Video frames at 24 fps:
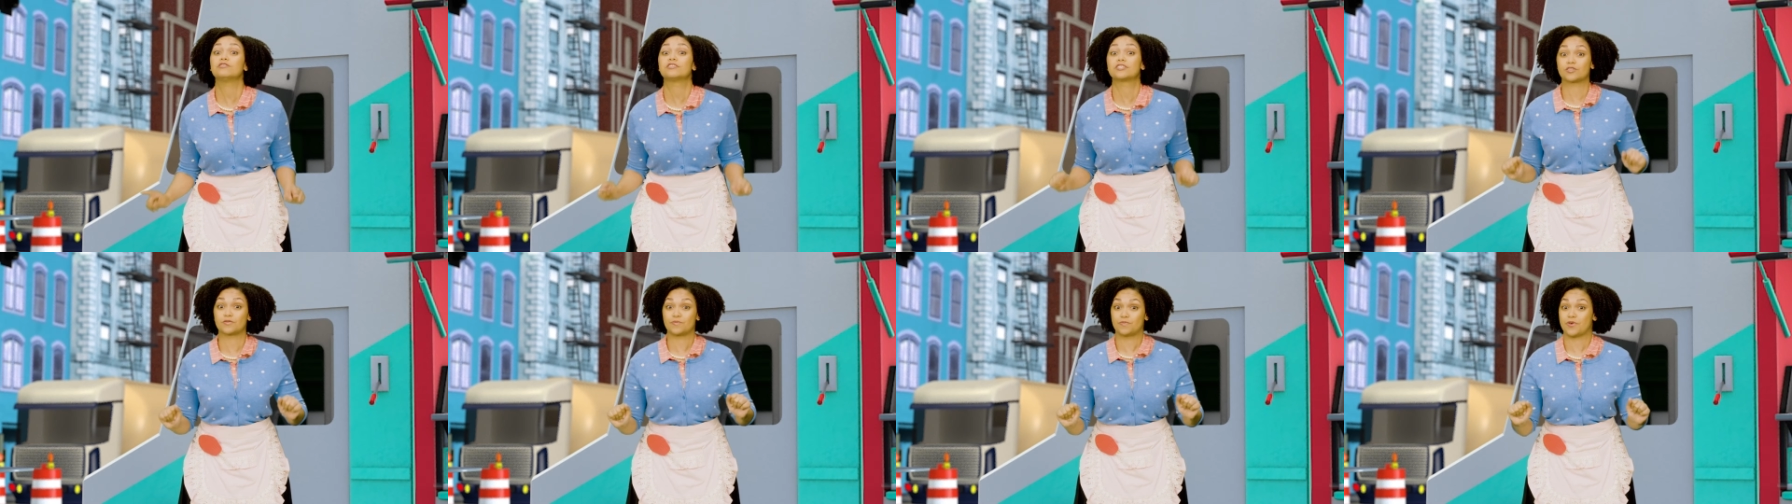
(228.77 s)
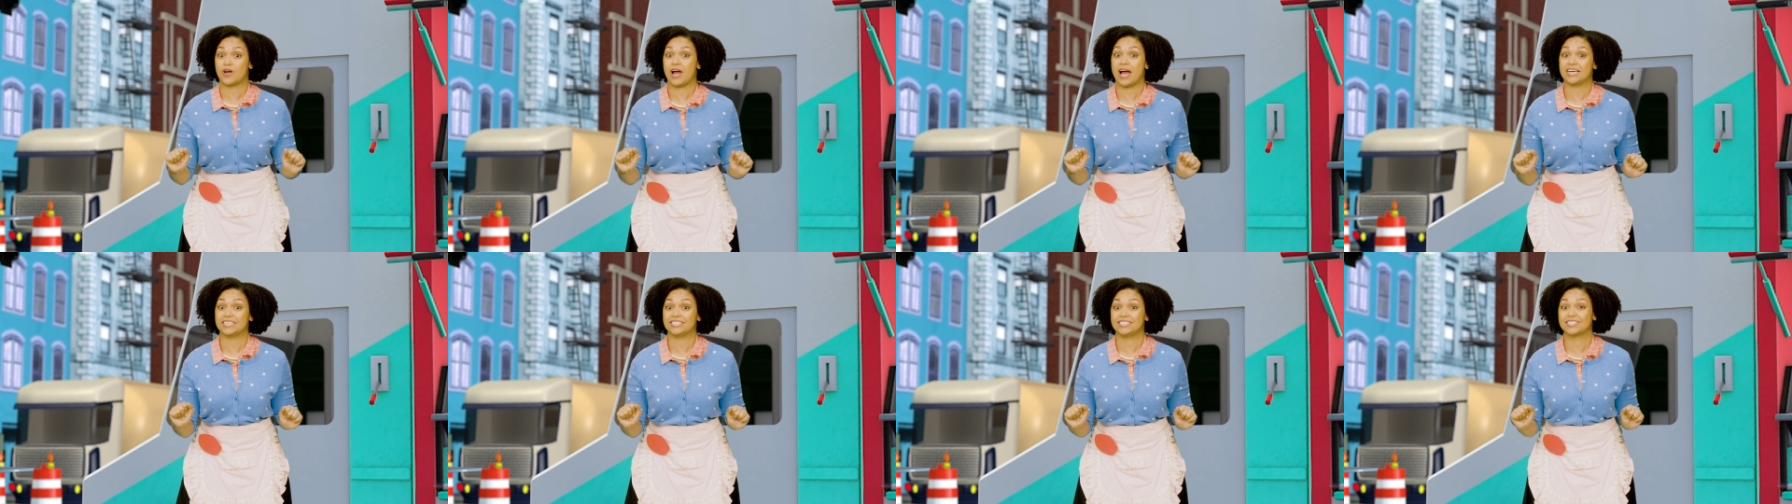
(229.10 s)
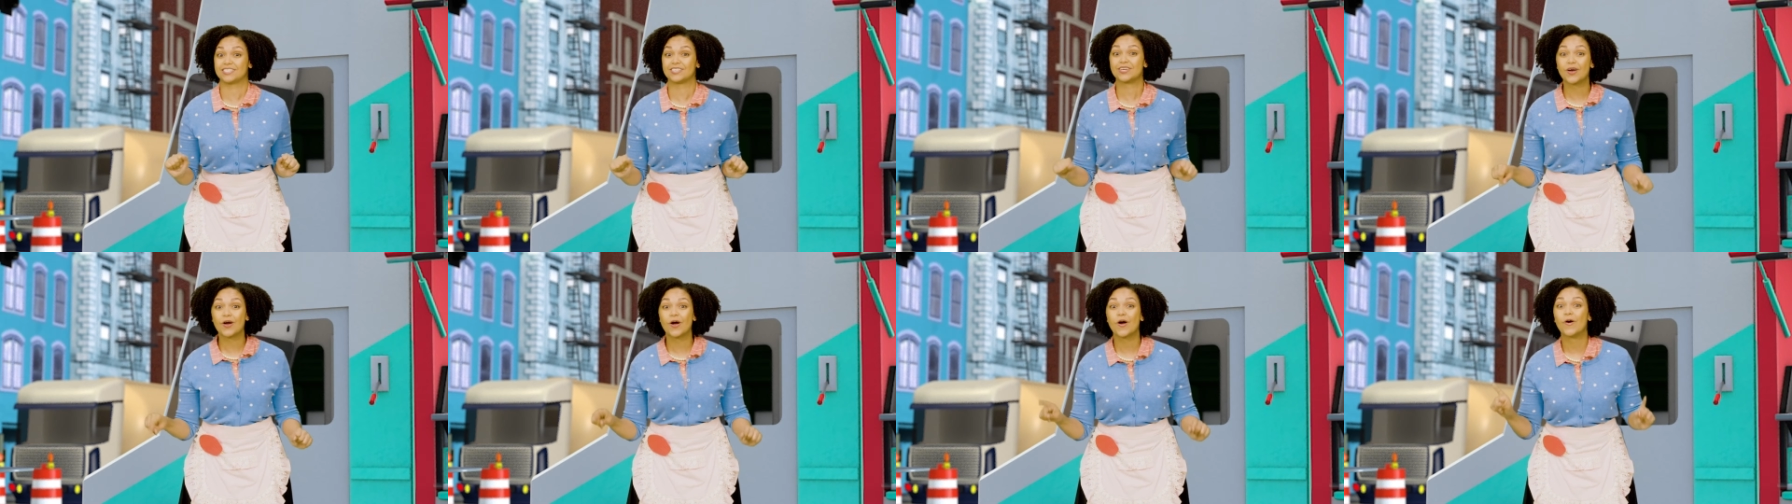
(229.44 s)

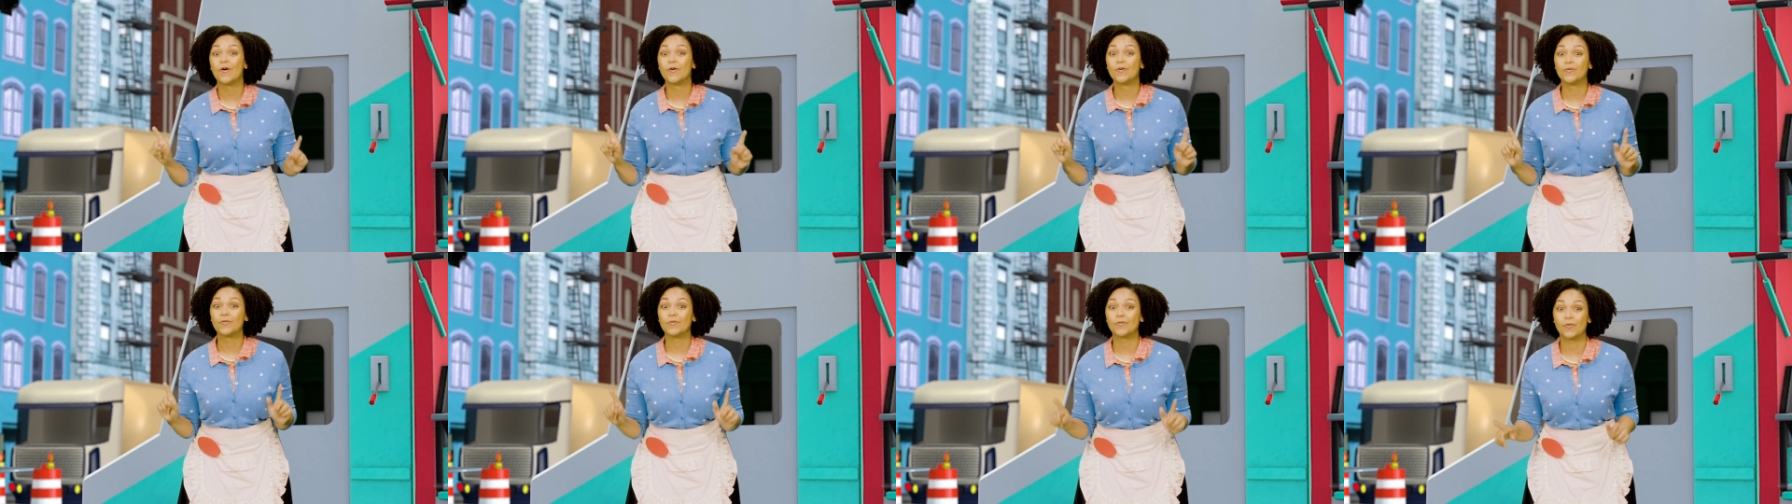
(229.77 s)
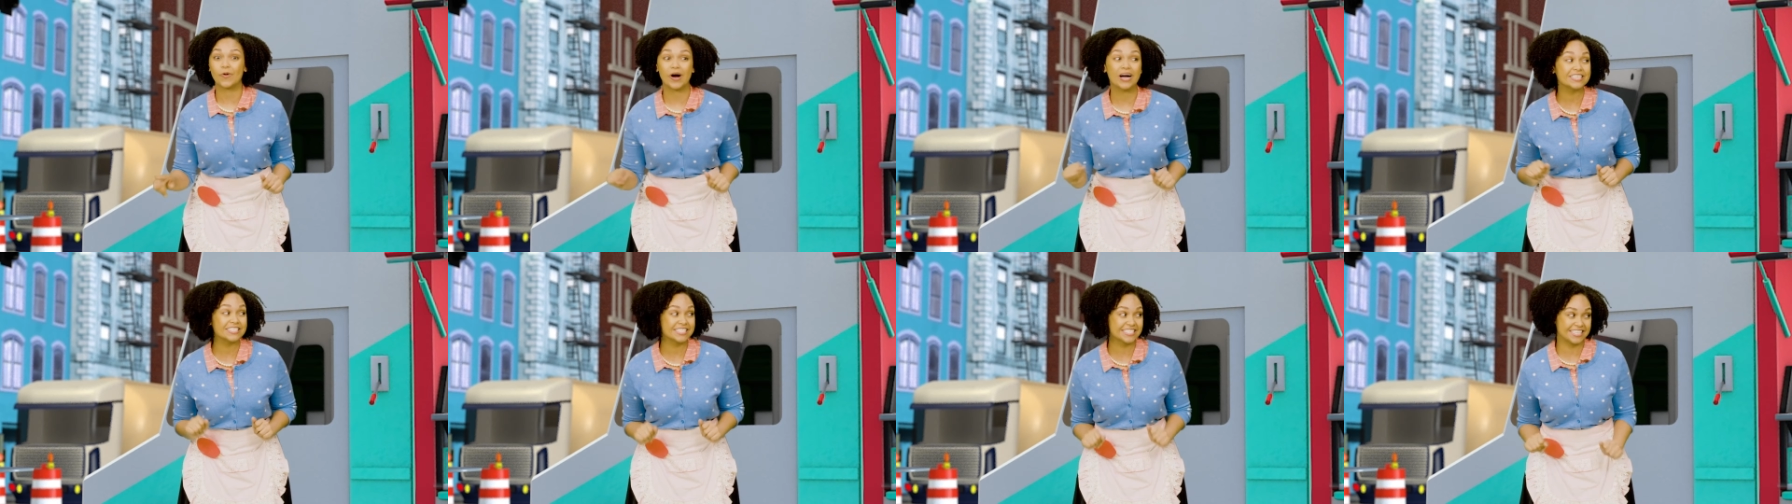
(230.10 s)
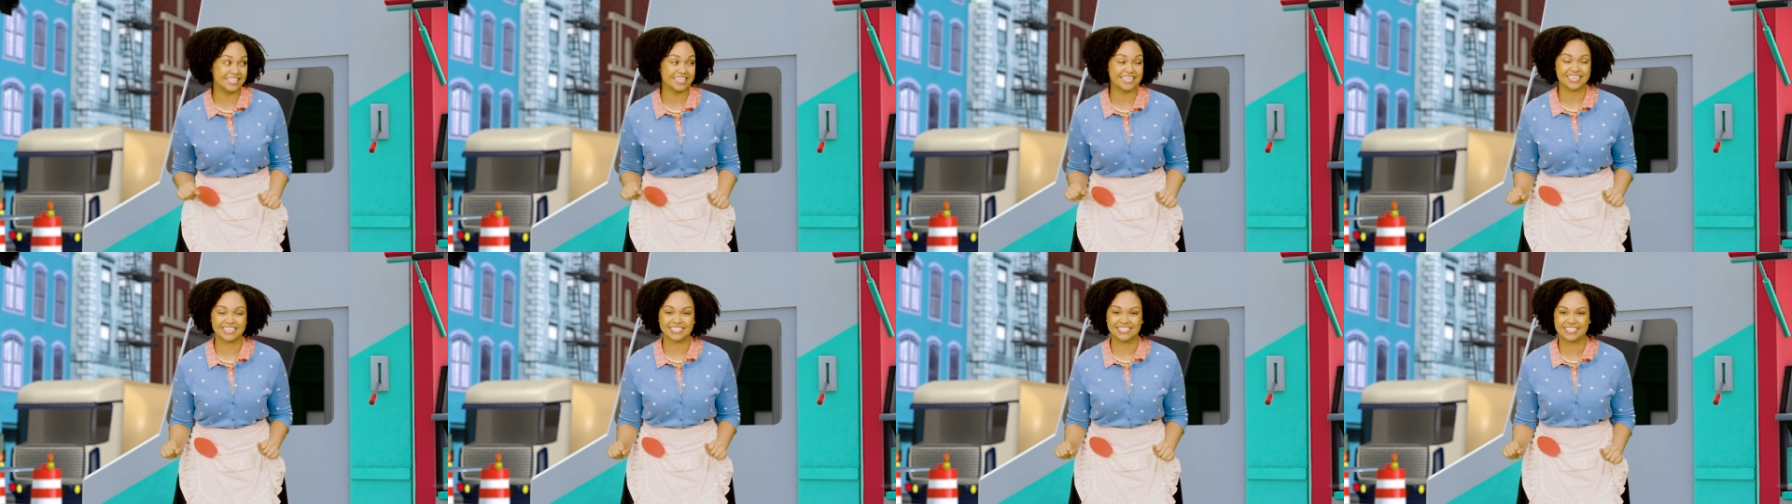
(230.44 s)
surprised. Watch
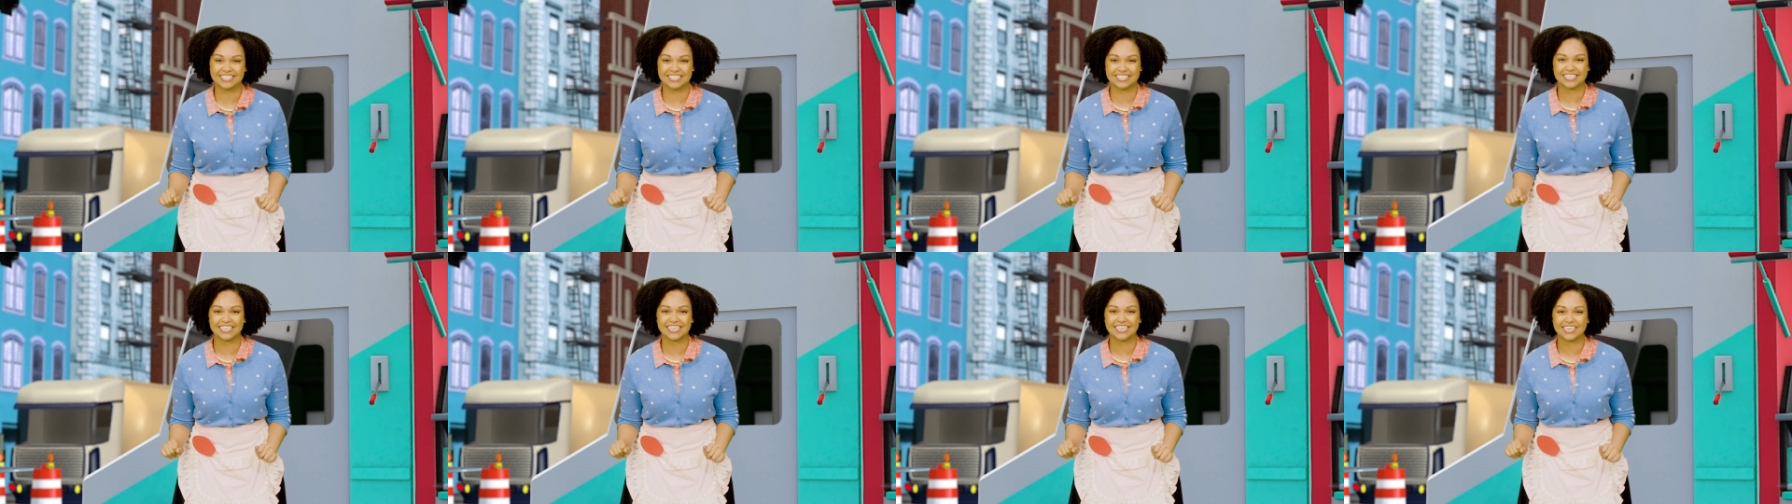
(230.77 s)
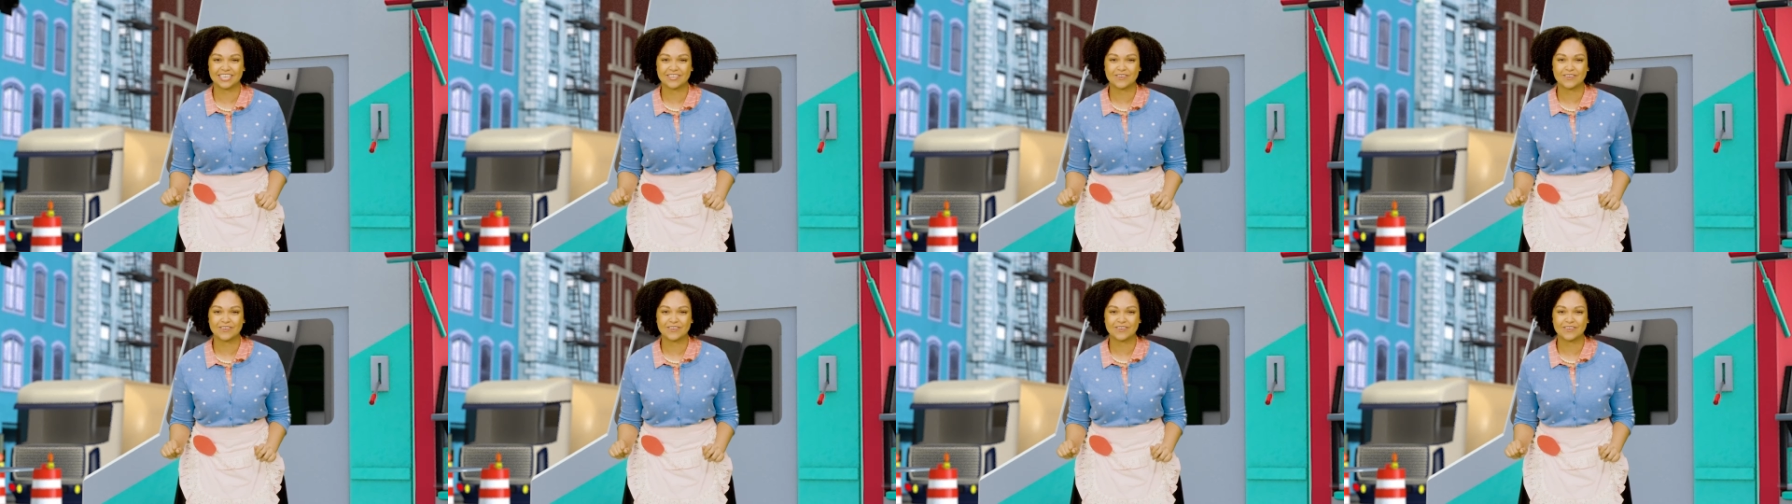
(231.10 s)
this.